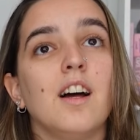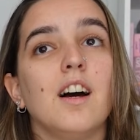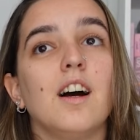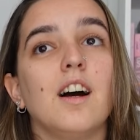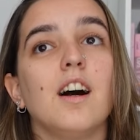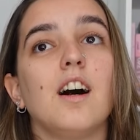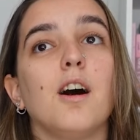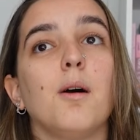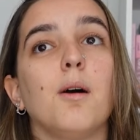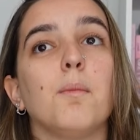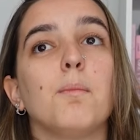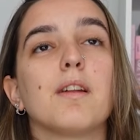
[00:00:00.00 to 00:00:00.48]

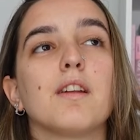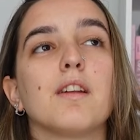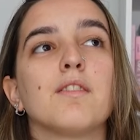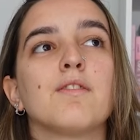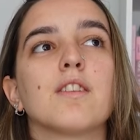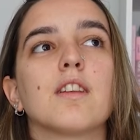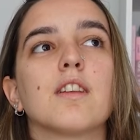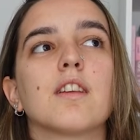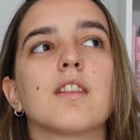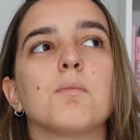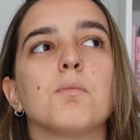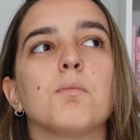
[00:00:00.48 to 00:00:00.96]
But I
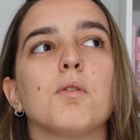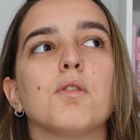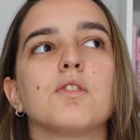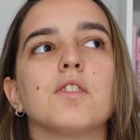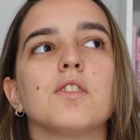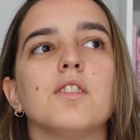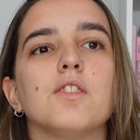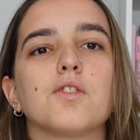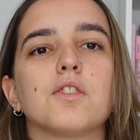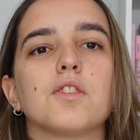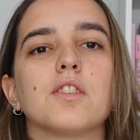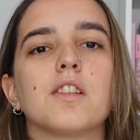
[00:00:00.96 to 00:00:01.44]
feel like the most
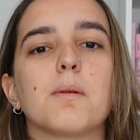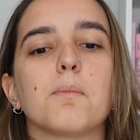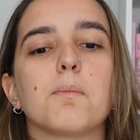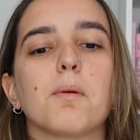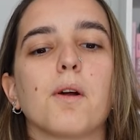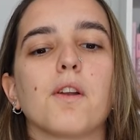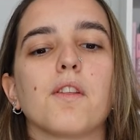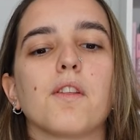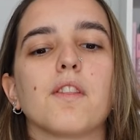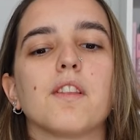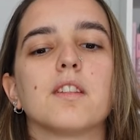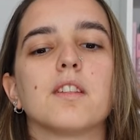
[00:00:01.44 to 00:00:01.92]
interesting
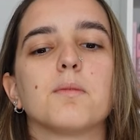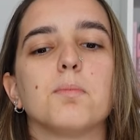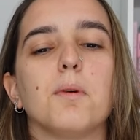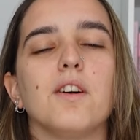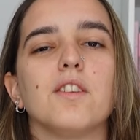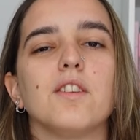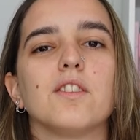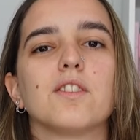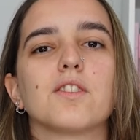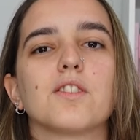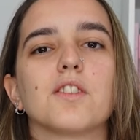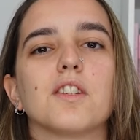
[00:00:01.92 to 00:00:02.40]
part of this
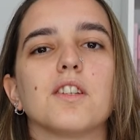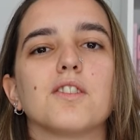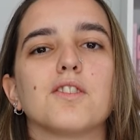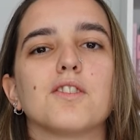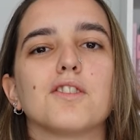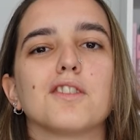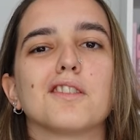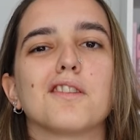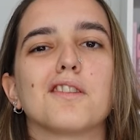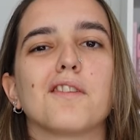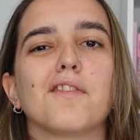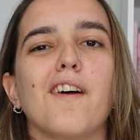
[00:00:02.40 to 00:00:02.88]
monster is
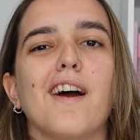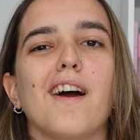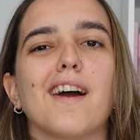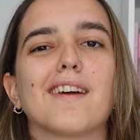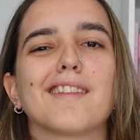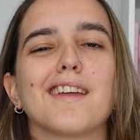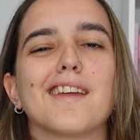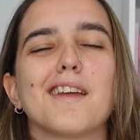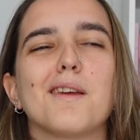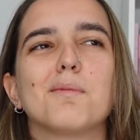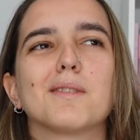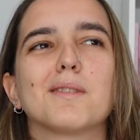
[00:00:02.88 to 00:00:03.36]
just the
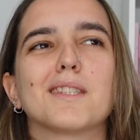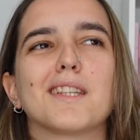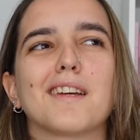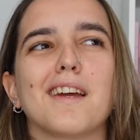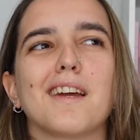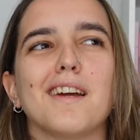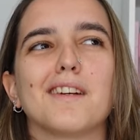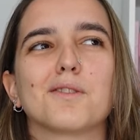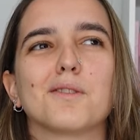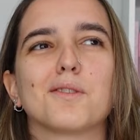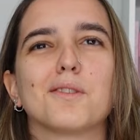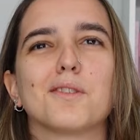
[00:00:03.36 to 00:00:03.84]
fact that he was like
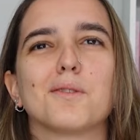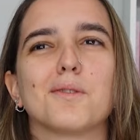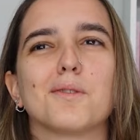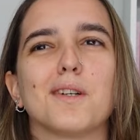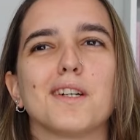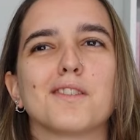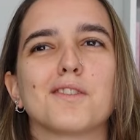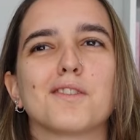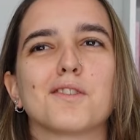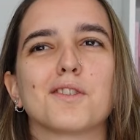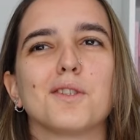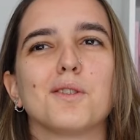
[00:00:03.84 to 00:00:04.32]

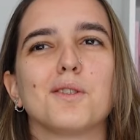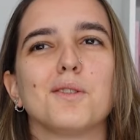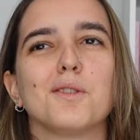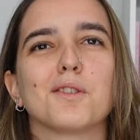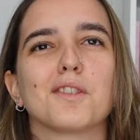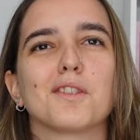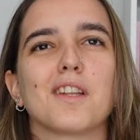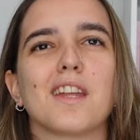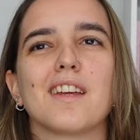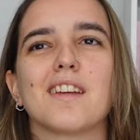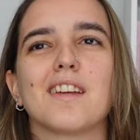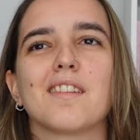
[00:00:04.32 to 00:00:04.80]
extraterrestrial,
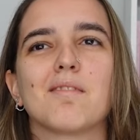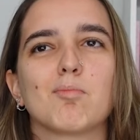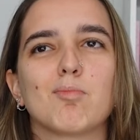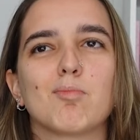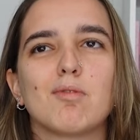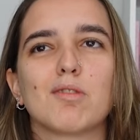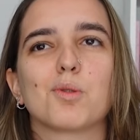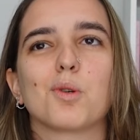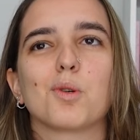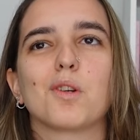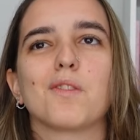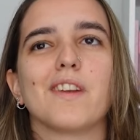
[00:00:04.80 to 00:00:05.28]
or like
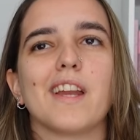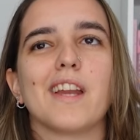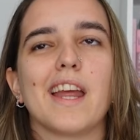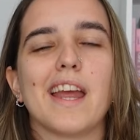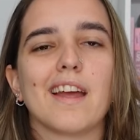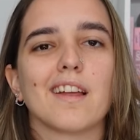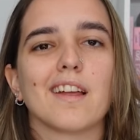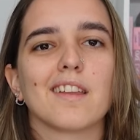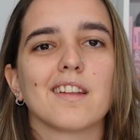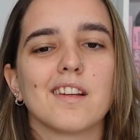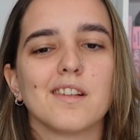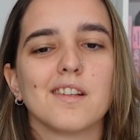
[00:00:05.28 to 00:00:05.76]
sort of an
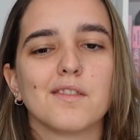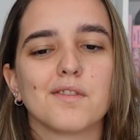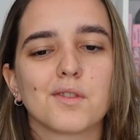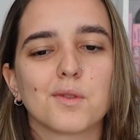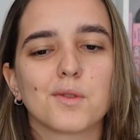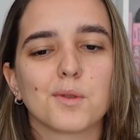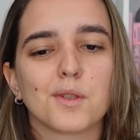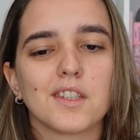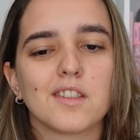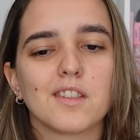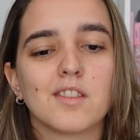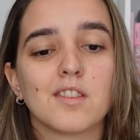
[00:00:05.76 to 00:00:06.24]
alien of
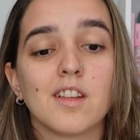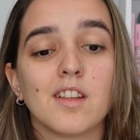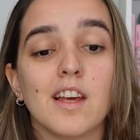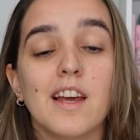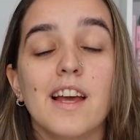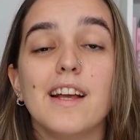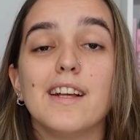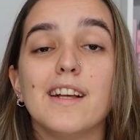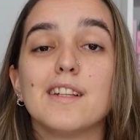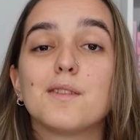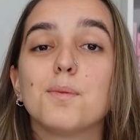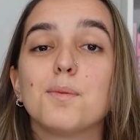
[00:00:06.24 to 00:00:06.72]
sorts,
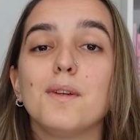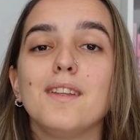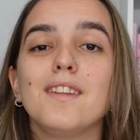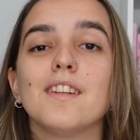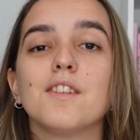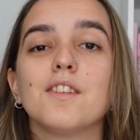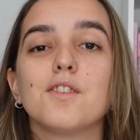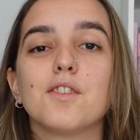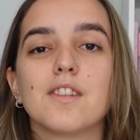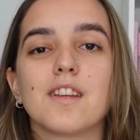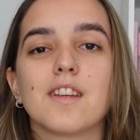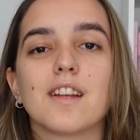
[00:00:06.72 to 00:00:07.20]
is really
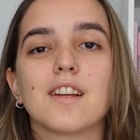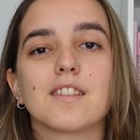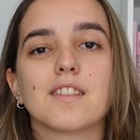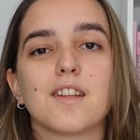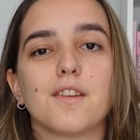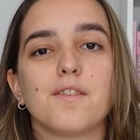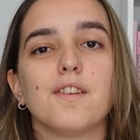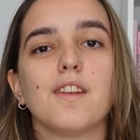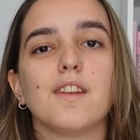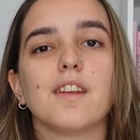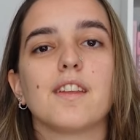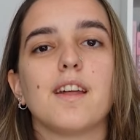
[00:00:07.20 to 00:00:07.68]
interesting, because I
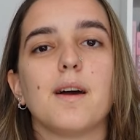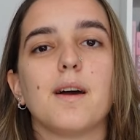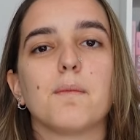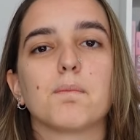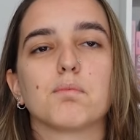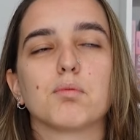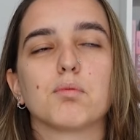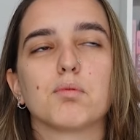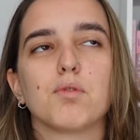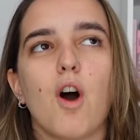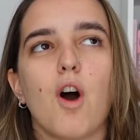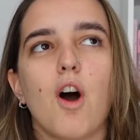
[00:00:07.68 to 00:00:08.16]
feel like
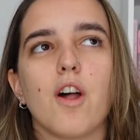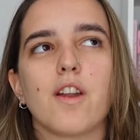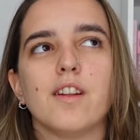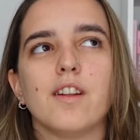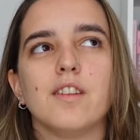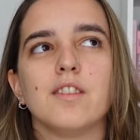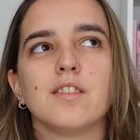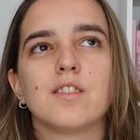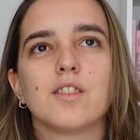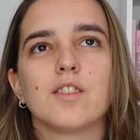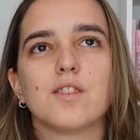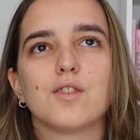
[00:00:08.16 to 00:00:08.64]
that
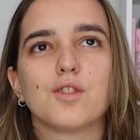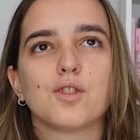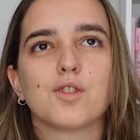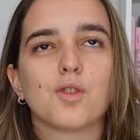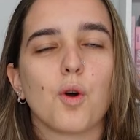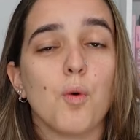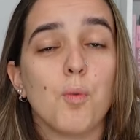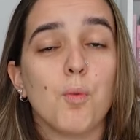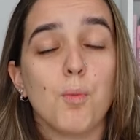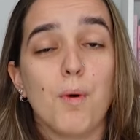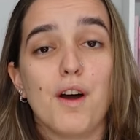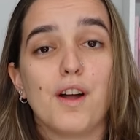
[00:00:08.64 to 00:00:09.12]
broadens
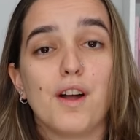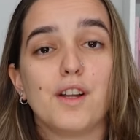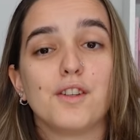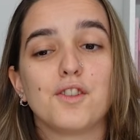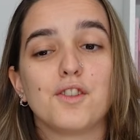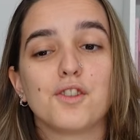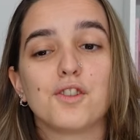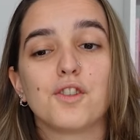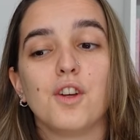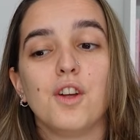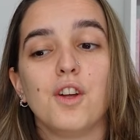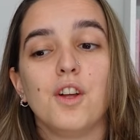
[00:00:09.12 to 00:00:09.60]
so
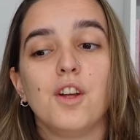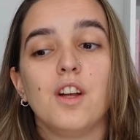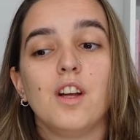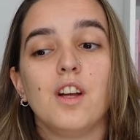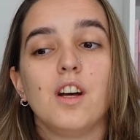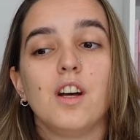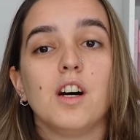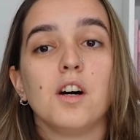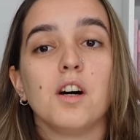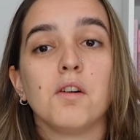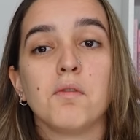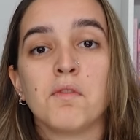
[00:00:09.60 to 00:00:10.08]
much
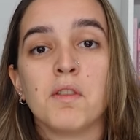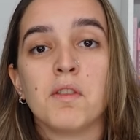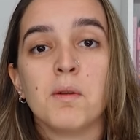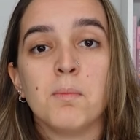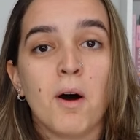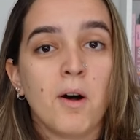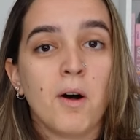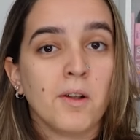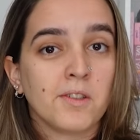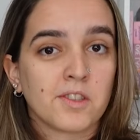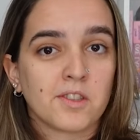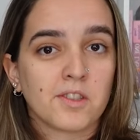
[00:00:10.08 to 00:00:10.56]
of the
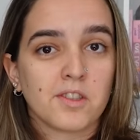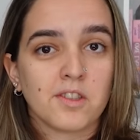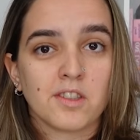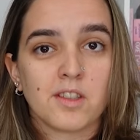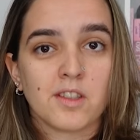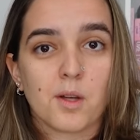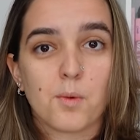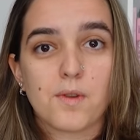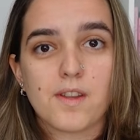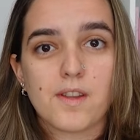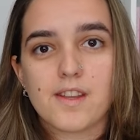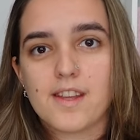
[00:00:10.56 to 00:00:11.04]
monsters
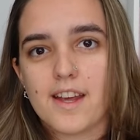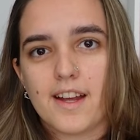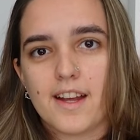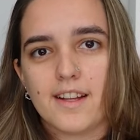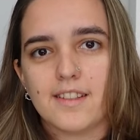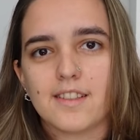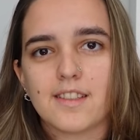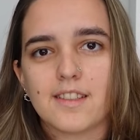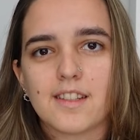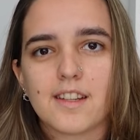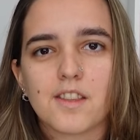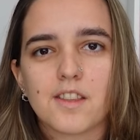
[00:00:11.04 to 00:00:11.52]
that we
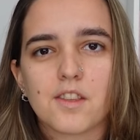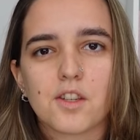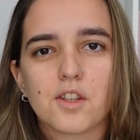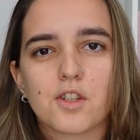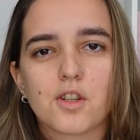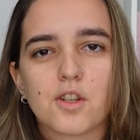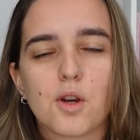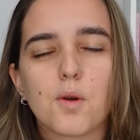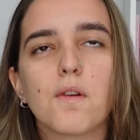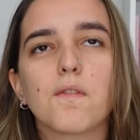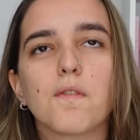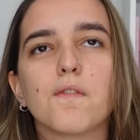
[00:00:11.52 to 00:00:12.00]
can see in this
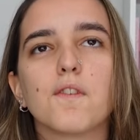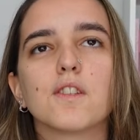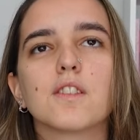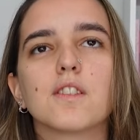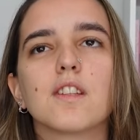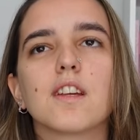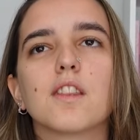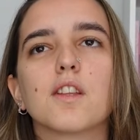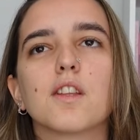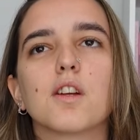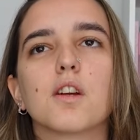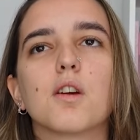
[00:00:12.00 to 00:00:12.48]
show. It feels
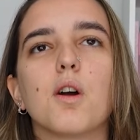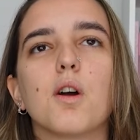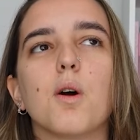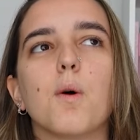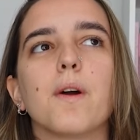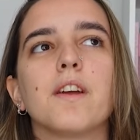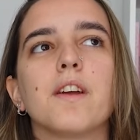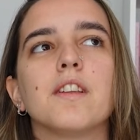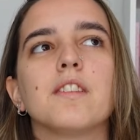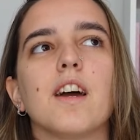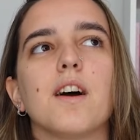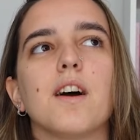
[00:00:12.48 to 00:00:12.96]
like they're
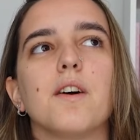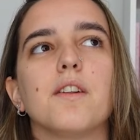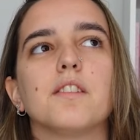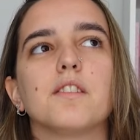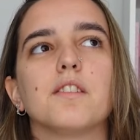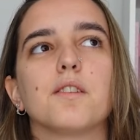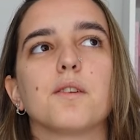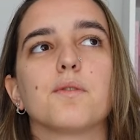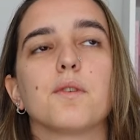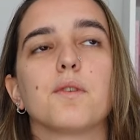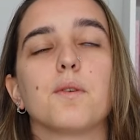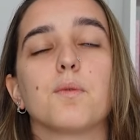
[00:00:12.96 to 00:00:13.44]
going down a
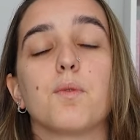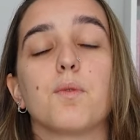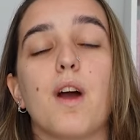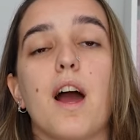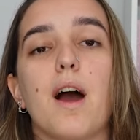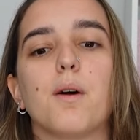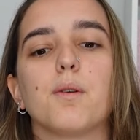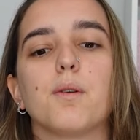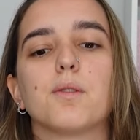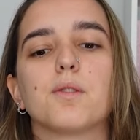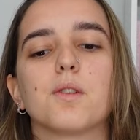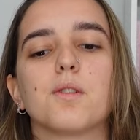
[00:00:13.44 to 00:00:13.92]
different
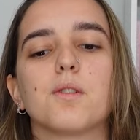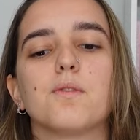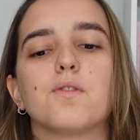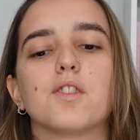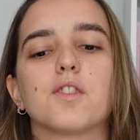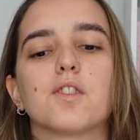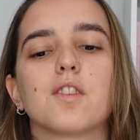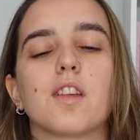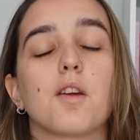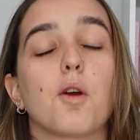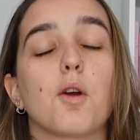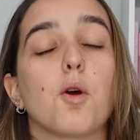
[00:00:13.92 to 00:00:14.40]
route of
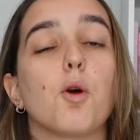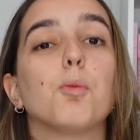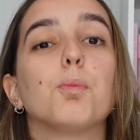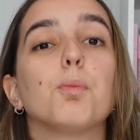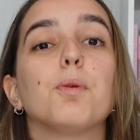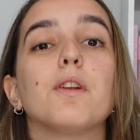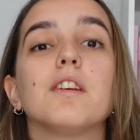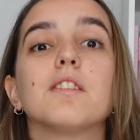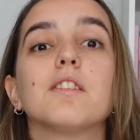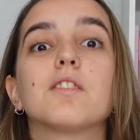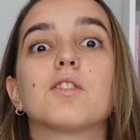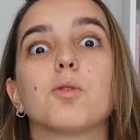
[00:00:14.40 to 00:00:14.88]
just like
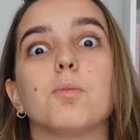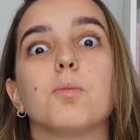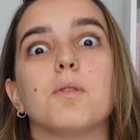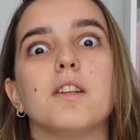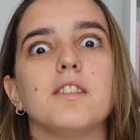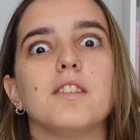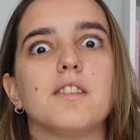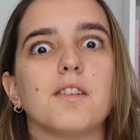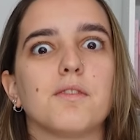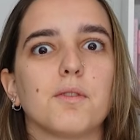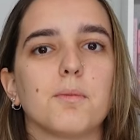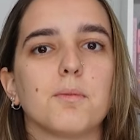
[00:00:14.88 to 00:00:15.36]
opening so
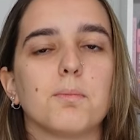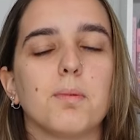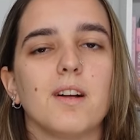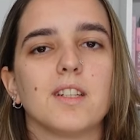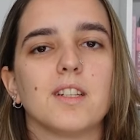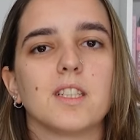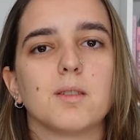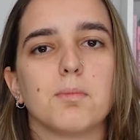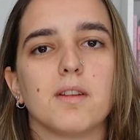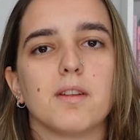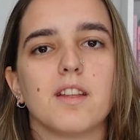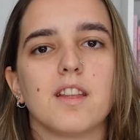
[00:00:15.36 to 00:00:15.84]
many different
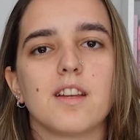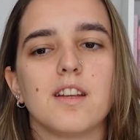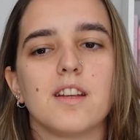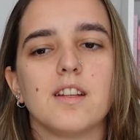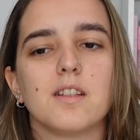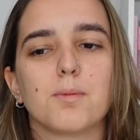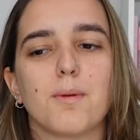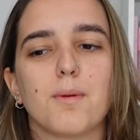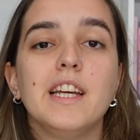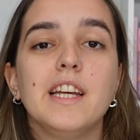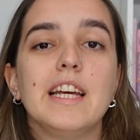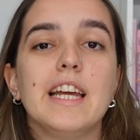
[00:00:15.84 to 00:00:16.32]

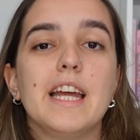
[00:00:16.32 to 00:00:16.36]
possibilities.